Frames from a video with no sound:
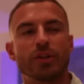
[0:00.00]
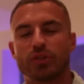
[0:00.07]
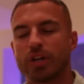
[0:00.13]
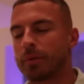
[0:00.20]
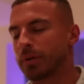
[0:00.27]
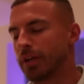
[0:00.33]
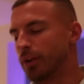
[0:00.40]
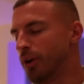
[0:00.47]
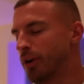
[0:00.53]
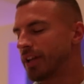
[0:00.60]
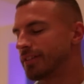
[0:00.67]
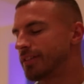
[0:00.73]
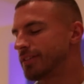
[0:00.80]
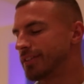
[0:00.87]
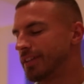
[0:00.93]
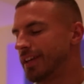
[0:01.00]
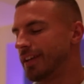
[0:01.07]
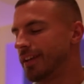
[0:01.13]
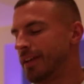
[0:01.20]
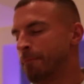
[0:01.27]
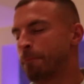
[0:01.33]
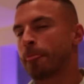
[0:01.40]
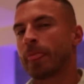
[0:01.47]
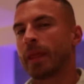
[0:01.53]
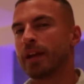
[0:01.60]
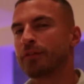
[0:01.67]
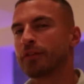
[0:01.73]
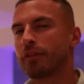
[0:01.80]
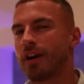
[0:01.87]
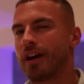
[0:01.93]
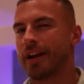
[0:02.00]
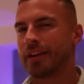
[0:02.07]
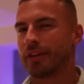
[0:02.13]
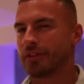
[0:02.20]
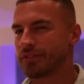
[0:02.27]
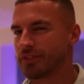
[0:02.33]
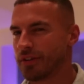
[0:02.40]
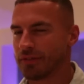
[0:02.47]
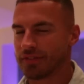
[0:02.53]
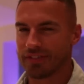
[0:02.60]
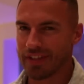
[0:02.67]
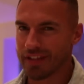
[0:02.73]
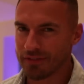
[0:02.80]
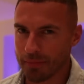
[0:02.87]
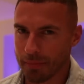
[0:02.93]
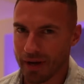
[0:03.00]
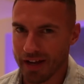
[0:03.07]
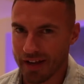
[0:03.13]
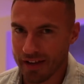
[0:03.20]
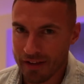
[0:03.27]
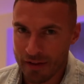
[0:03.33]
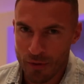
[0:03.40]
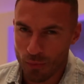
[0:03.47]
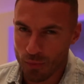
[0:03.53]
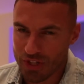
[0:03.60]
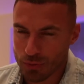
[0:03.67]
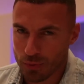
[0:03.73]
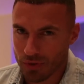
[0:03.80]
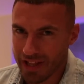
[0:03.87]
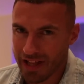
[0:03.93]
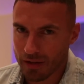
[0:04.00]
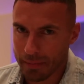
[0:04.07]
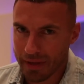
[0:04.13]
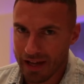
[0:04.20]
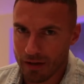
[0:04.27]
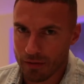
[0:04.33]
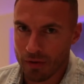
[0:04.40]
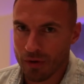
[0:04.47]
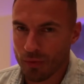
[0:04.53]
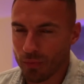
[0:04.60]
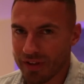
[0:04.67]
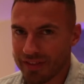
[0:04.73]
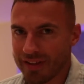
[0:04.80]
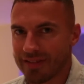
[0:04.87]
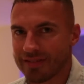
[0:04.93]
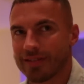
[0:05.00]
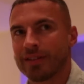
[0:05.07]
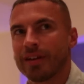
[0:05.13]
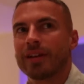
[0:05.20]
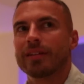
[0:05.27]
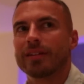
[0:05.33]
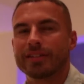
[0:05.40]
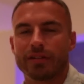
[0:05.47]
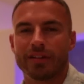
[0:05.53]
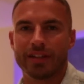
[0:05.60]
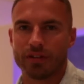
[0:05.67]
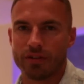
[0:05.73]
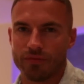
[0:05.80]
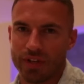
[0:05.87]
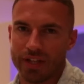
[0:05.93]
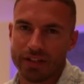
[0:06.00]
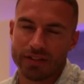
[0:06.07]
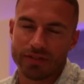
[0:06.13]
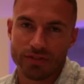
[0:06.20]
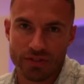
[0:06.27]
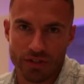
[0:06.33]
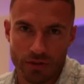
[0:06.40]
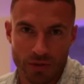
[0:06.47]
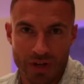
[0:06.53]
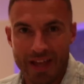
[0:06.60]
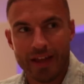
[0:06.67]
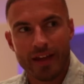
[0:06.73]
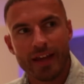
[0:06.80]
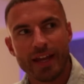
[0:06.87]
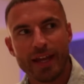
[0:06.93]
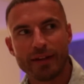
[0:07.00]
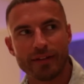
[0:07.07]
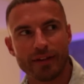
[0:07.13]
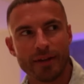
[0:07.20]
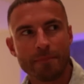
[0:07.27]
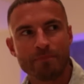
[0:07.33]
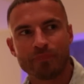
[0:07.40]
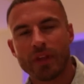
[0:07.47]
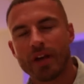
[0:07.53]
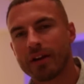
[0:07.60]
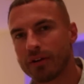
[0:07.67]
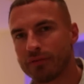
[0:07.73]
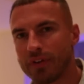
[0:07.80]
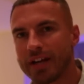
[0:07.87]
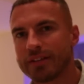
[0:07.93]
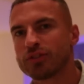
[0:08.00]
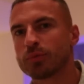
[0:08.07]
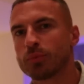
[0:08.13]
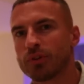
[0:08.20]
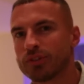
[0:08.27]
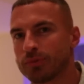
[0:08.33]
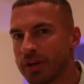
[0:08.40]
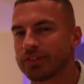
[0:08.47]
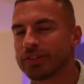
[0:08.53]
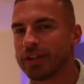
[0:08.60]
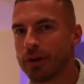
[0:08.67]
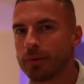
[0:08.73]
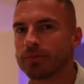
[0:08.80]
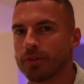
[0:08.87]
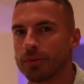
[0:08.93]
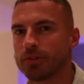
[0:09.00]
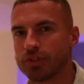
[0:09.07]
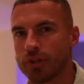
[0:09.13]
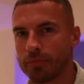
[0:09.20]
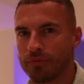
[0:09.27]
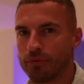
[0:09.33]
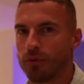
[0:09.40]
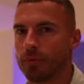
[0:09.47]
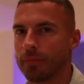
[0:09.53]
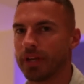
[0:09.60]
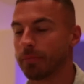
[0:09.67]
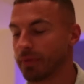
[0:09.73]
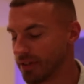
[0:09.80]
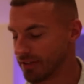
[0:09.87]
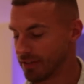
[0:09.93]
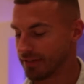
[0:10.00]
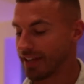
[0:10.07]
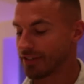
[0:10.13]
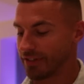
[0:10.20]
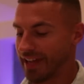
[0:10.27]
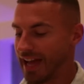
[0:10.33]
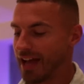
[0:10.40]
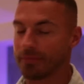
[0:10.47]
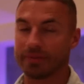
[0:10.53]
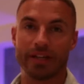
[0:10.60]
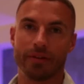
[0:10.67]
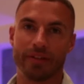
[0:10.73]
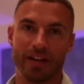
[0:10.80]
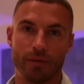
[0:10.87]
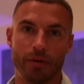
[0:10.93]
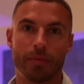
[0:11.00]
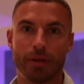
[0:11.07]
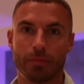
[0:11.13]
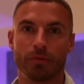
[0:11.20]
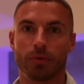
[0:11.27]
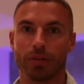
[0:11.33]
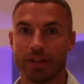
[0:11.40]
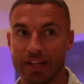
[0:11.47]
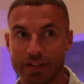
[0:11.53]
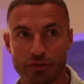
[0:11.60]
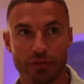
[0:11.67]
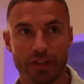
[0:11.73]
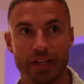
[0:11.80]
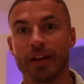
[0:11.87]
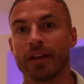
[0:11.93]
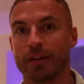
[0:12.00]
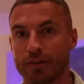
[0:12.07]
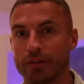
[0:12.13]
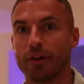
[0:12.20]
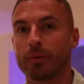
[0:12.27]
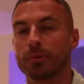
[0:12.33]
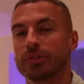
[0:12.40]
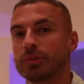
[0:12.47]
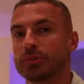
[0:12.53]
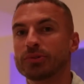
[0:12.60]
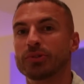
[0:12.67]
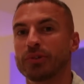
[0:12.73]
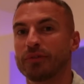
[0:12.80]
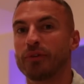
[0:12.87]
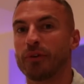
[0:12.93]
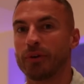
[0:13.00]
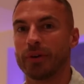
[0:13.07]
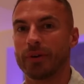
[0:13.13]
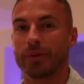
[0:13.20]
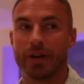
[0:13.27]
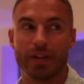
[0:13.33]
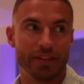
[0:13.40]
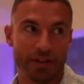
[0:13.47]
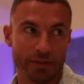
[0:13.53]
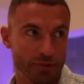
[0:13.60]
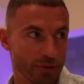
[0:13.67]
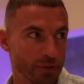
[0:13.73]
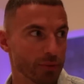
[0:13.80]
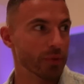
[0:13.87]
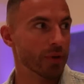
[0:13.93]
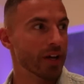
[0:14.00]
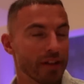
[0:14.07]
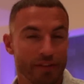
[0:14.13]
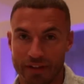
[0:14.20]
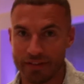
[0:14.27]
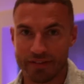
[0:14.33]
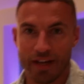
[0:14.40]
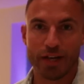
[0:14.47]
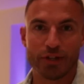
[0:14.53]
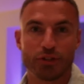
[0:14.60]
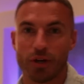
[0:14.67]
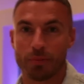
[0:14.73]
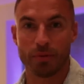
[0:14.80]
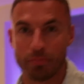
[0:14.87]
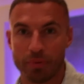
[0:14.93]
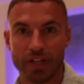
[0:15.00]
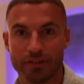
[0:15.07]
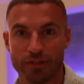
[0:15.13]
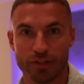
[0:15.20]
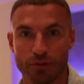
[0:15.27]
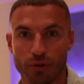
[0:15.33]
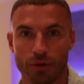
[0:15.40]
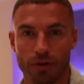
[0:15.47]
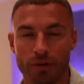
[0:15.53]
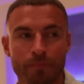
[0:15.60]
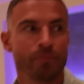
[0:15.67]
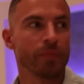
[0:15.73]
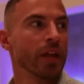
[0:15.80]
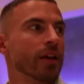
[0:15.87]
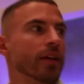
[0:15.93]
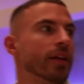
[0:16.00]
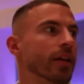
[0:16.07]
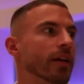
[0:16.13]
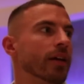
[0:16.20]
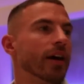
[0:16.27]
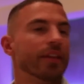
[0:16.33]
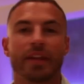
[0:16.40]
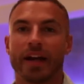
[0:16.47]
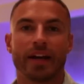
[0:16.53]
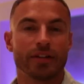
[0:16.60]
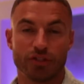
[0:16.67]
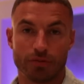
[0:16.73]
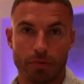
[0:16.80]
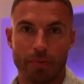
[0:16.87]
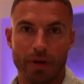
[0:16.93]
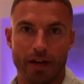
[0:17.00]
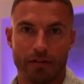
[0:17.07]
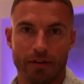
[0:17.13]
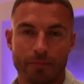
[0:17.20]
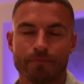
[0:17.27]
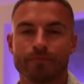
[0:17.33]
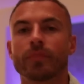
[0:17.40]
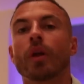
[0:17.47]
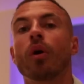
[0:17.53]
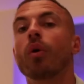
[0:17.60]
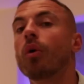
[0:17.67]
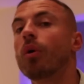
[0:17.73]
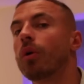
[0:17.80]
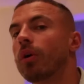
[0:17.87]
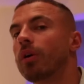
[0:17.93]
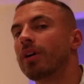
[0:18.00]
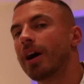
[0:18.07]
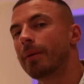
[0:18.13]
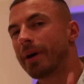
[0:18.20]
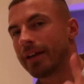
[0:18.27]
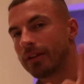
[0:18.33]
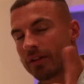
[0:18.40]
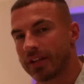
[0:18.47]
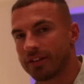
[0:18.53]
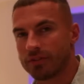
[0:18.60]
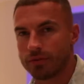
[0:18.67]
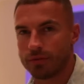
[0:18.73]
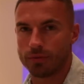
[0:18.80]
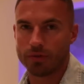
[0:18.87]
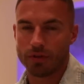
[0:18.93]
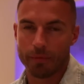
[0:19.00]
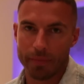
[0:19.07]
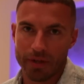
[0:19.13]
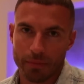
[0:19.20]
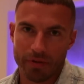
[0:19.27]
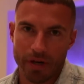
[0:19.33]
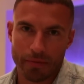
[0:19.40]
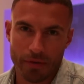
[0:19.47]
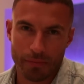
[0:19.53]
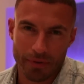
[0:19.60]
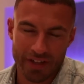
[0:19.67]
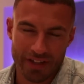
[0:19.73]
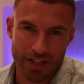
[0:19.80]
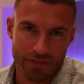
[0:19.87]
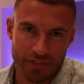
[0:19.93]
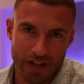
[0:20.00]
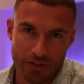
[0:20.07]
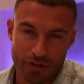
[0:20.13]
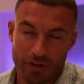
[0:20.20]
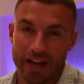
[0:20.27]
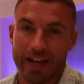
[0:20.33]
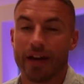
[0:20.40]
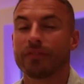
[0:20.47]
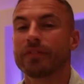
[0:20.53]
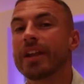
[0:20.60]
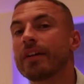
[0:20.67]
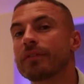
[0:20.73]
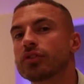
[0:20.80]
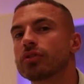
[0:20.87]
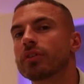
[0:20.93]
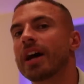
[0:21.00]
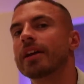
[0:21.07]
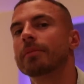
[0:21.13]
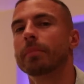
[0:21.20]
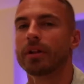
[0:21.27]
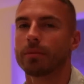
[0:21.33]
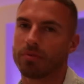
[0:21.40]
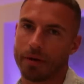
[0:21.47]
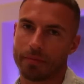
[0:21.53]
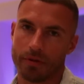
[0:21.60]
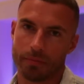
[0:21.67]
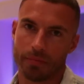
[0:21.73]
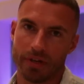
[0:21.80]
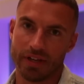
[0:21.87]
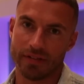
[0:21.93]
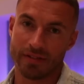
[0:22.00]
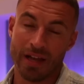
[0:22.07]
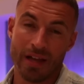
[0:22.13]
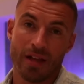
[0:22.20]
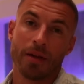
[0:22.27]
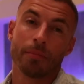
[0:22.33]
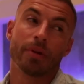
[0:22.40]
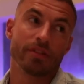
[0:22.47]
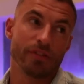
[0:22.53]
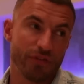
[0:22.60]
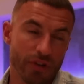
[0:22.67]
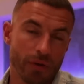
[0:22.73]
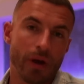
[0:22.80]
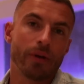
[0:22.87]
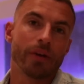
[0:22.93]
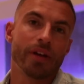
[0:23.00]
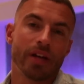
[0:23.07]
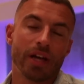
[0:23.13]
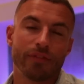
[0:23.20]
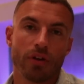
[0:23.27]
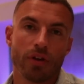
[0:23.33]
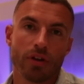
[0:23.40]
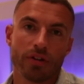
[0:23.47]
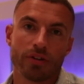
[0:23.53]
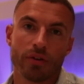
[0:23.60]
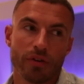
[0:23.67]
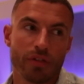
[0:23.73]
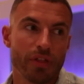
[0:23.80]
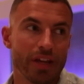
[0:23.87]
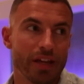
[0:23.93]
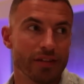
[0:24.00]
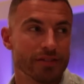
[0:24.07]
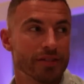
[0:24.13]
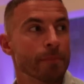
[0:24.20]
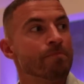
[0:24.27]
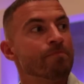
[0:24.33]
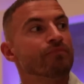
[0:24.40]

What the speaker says: So I'm gonna look into see if there are any other services in Dubai which will help me out with this little inconvenience. So either I'm gonna find someone to actually go and do the shop for me, because there's actually apps out there where people will literally go and do stuff for you, and they'll do the entire shop and bring it to your door, and then I can just prepare it. Or I might look into a meal prep company and give that a try. I've never tried meal prep companies, but there's a few out here. I've heard good things.